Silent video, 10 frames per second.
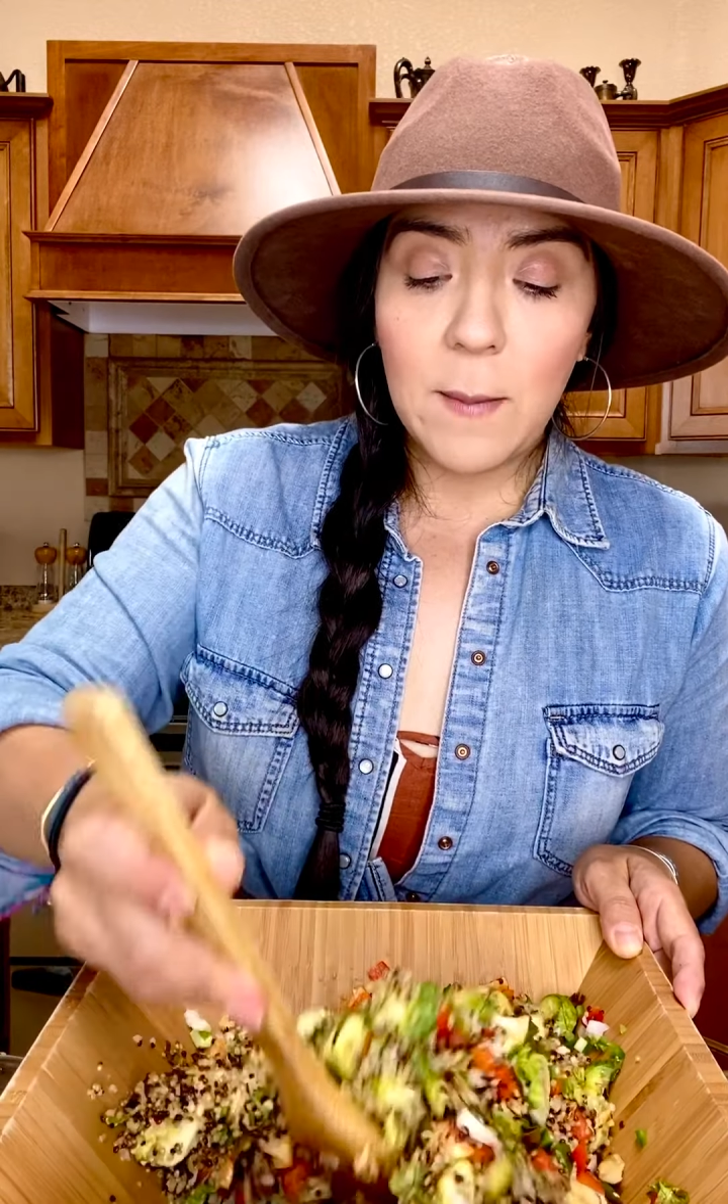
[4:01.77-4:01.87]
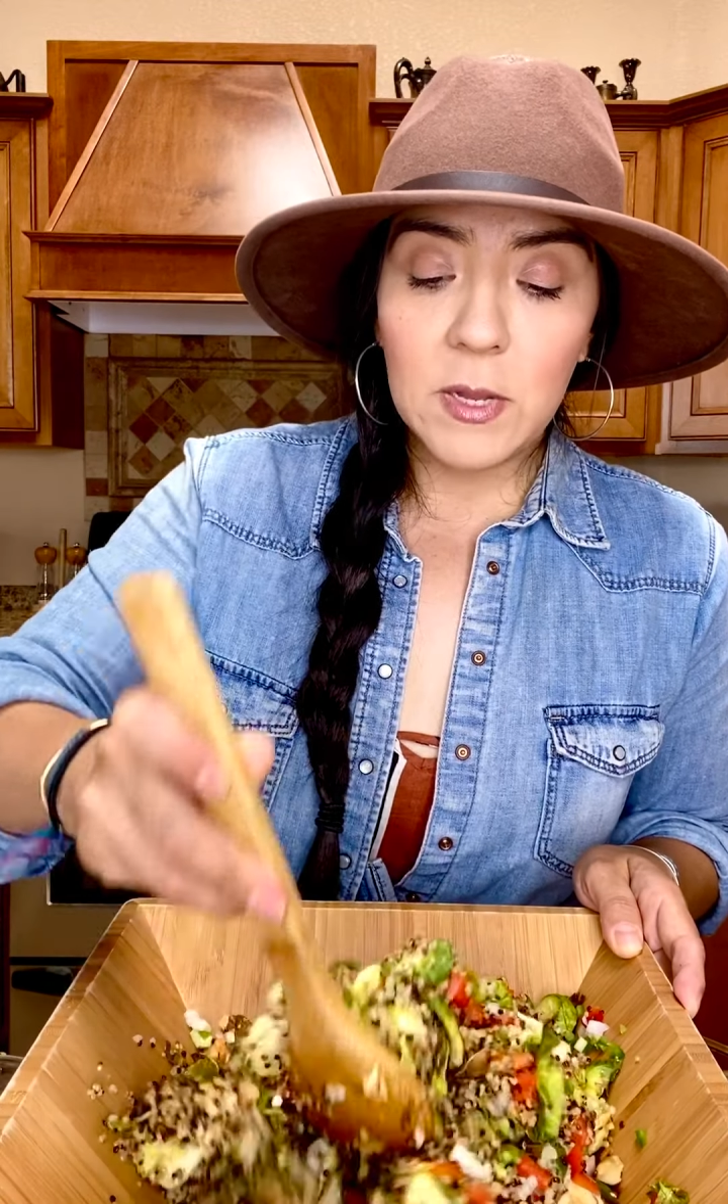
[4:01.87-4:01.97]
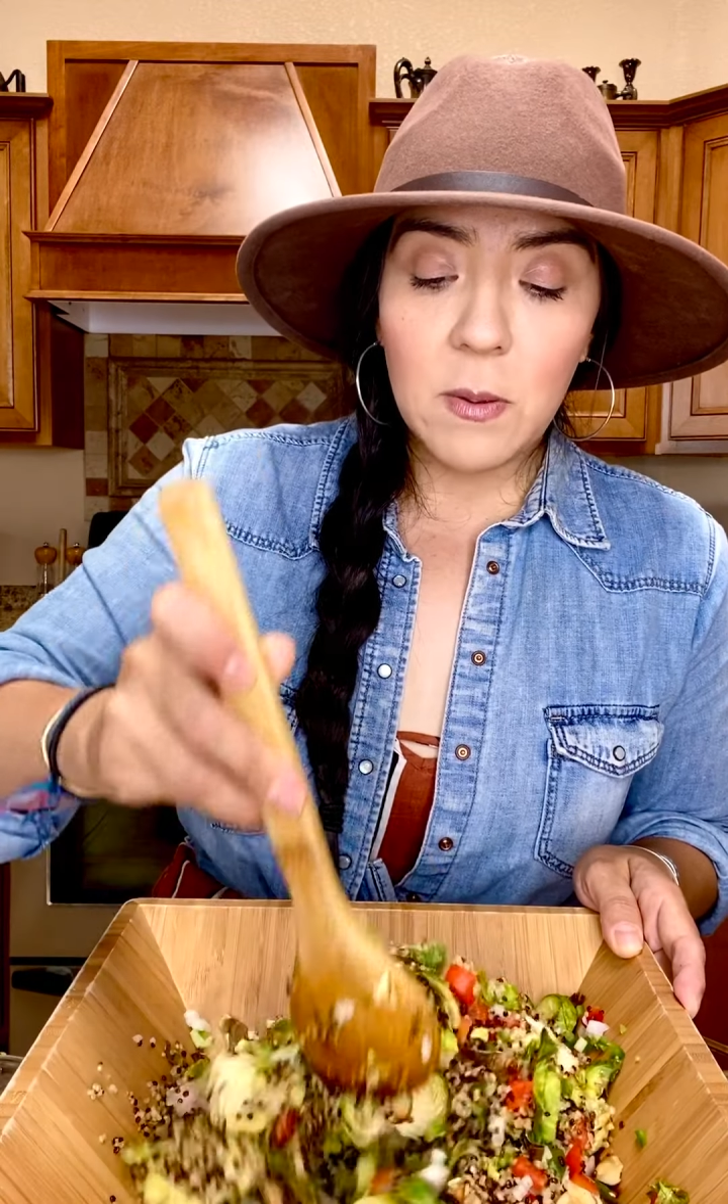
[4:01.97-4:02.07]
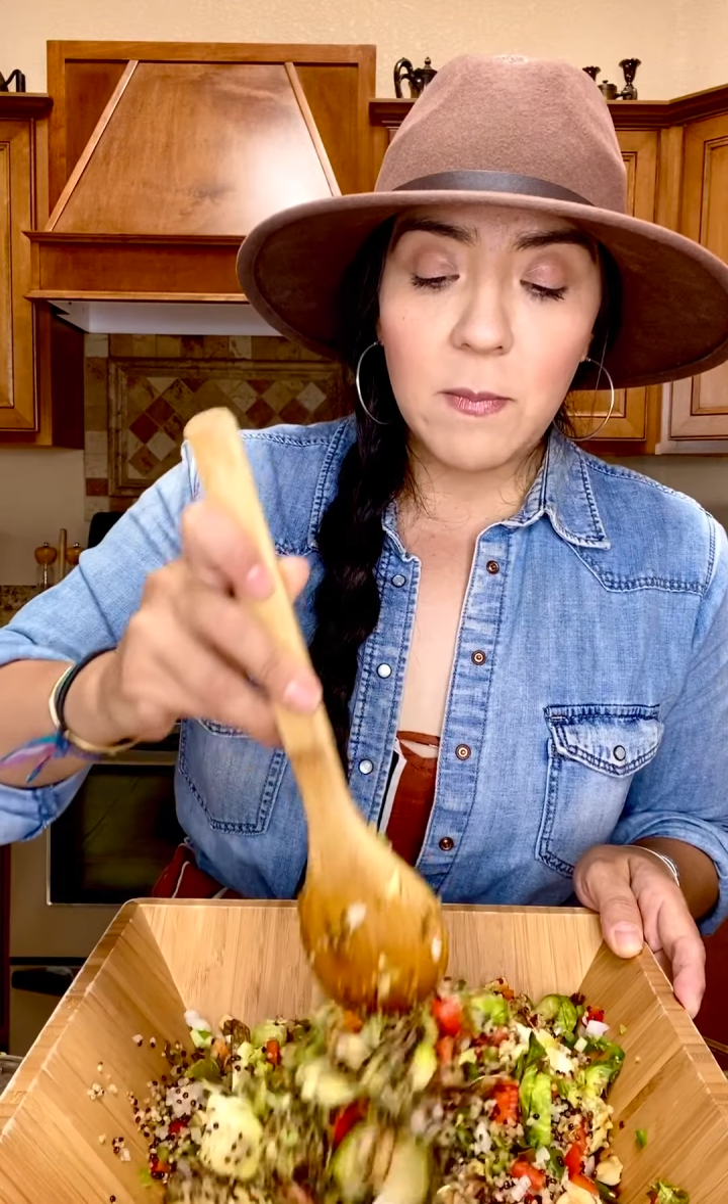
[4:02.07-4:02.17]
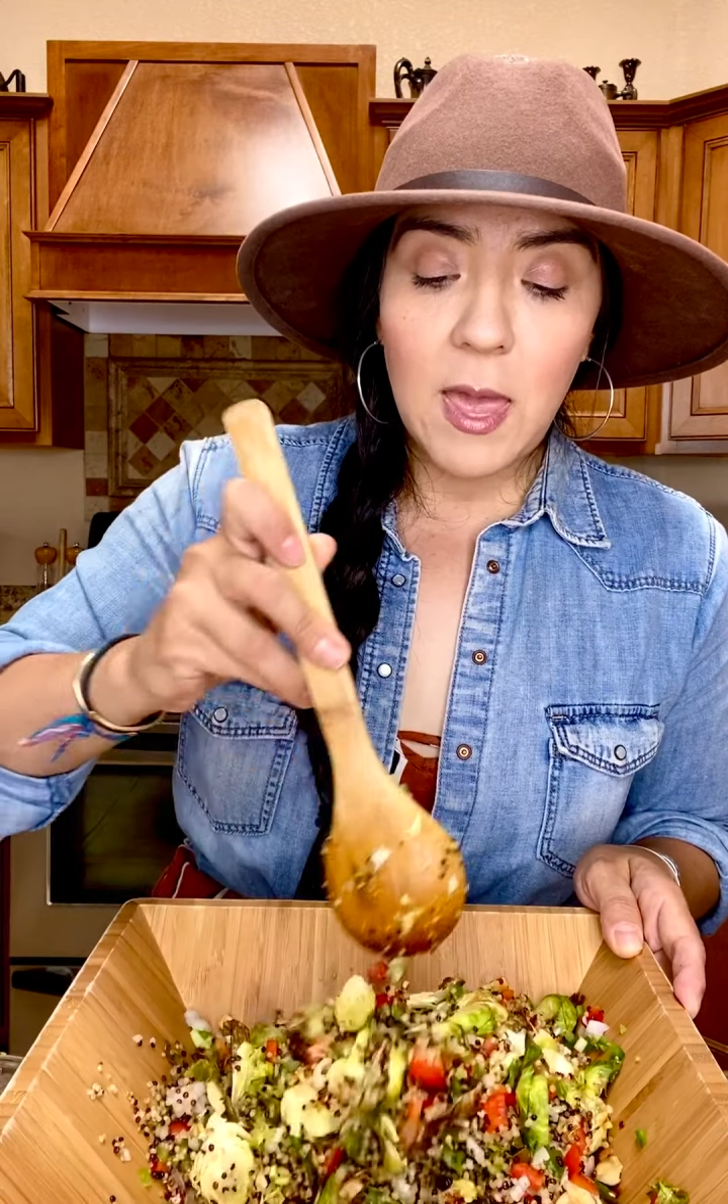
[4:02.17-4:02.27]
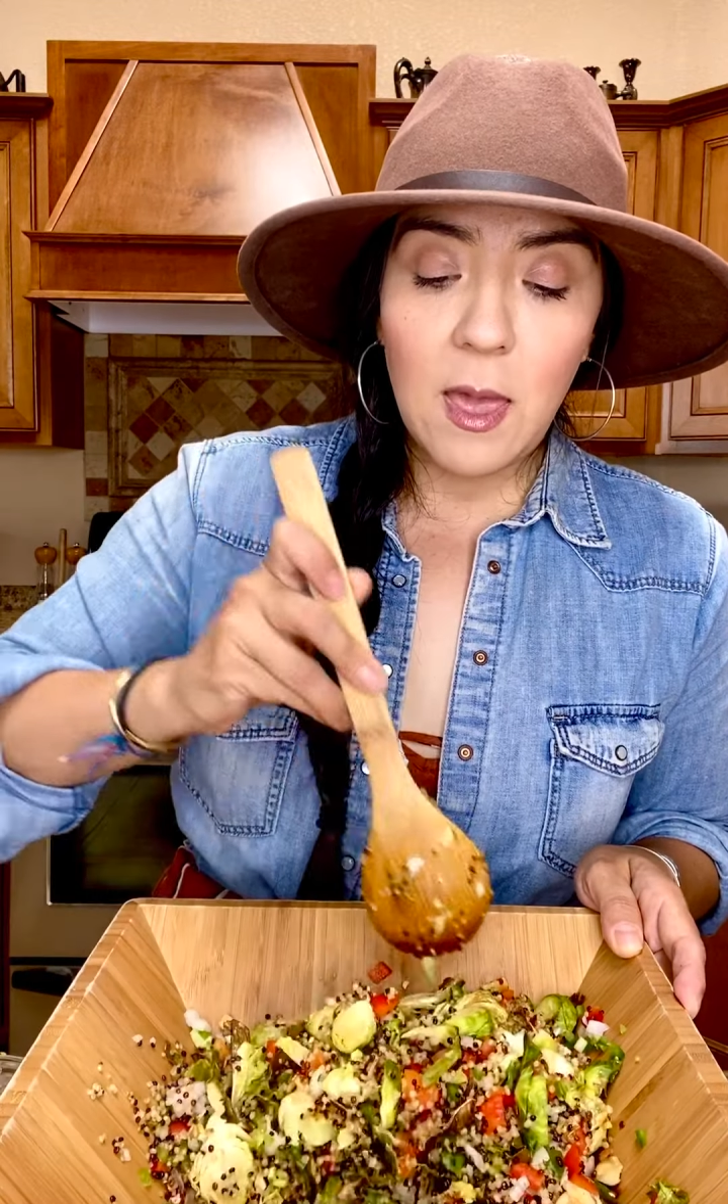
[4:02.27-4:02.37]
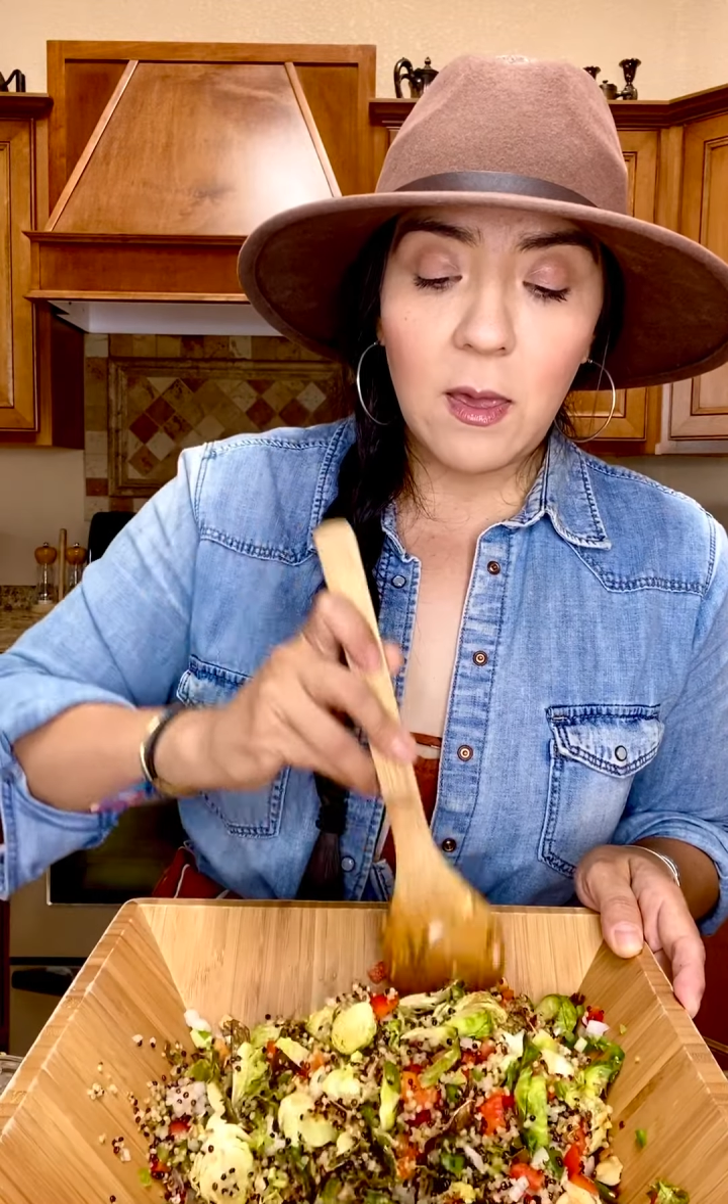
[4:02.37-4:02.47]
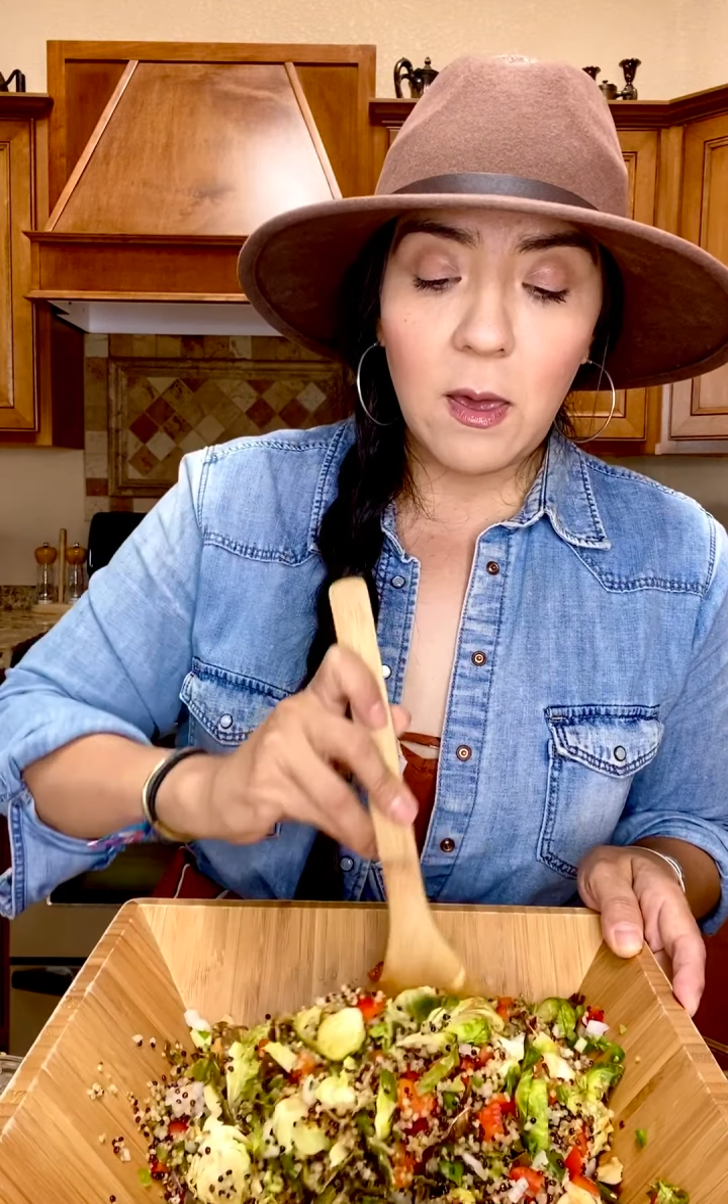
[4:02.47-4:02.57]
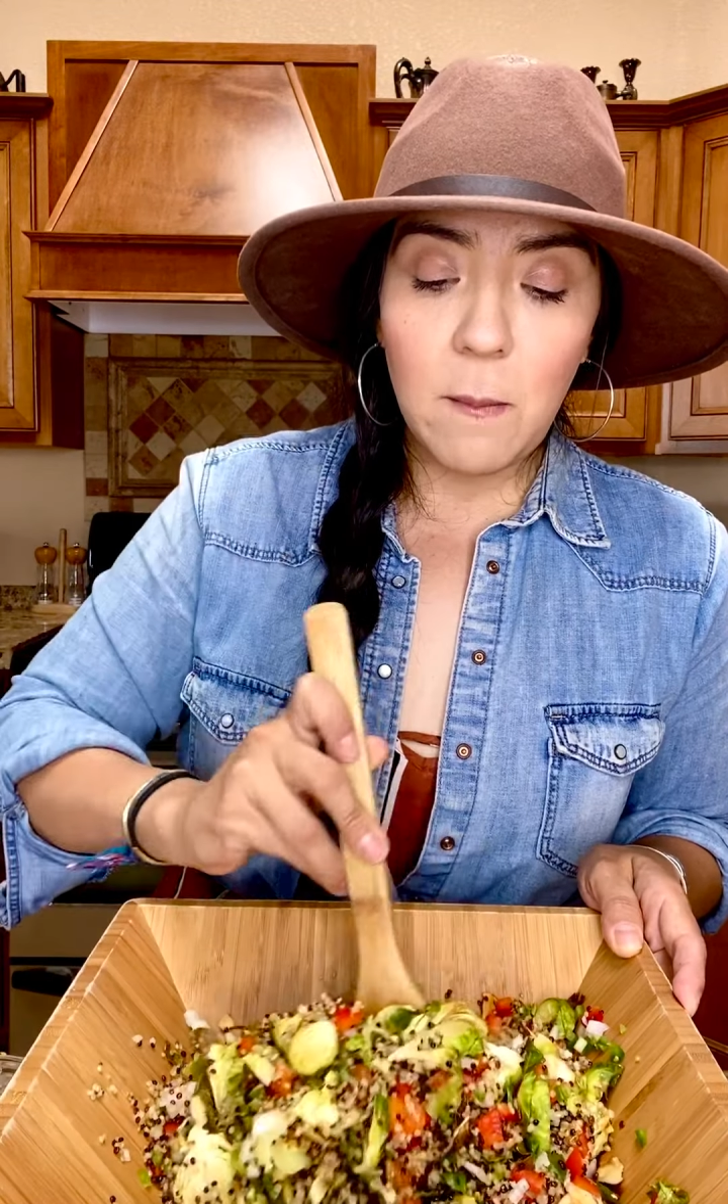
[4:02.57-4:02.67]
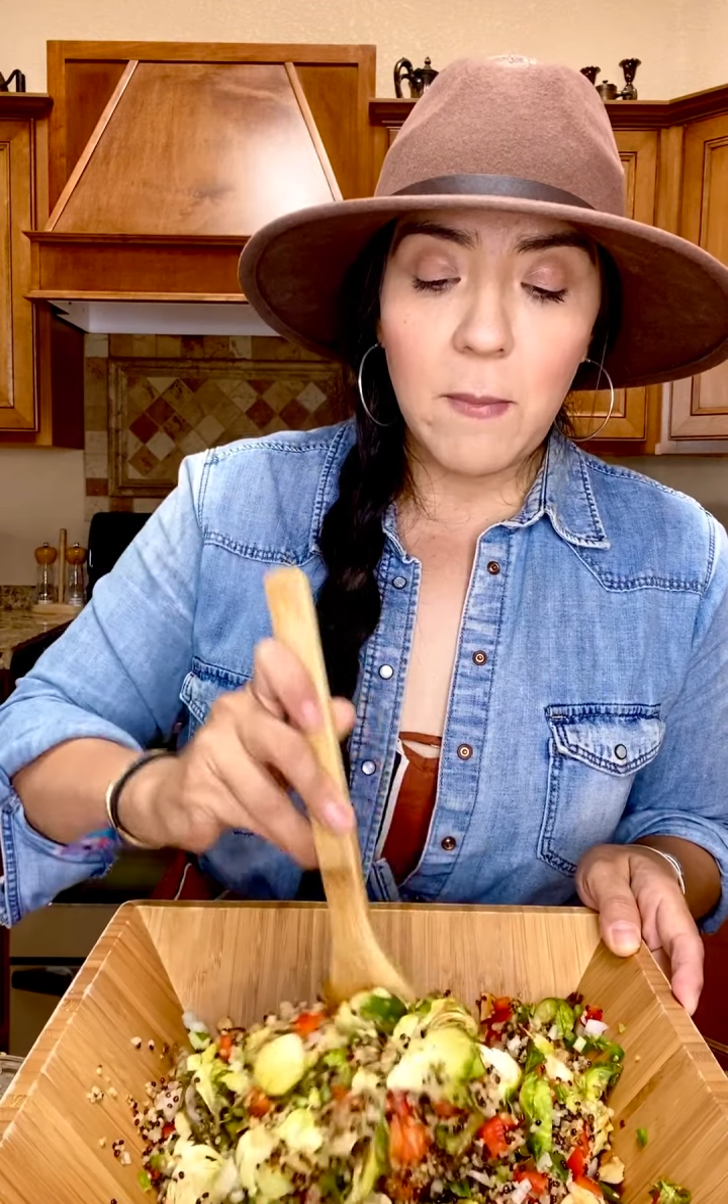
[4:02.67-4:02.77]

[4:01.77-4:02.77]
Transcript: I'm gonna make